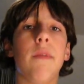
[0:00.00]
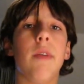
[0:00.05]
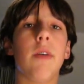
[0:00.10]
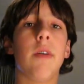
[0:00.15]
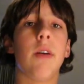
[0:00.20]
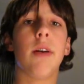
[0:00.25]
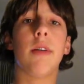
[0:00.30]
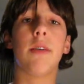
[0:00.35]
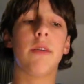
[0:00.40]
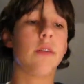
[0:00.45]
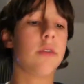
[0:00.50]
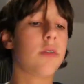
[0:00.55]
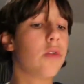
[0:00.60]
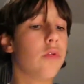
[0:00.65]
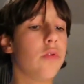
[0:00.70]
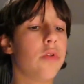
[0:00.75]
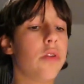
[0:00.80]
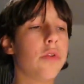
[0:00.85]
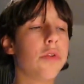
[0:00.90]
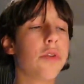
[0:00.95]
and
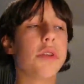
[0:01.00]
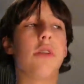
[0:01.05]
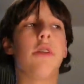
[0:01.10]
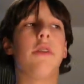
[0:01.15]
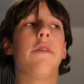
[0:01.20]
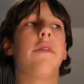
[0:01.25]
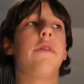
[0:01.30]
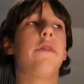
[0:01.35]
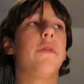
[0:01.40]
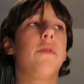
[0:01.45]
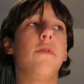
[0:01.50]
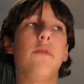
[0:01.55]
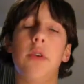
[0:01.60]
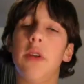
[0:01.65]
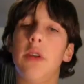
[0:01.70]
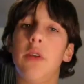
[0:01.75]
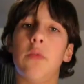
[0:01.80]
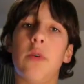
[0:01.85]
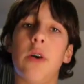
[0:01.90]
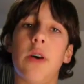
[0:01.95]
cook your stuff
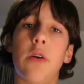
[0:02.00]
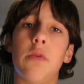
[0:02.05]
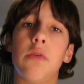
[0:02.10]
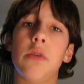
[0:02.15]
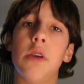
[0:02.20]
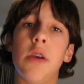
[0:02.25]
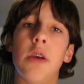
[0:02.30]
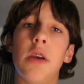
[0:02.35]
really well,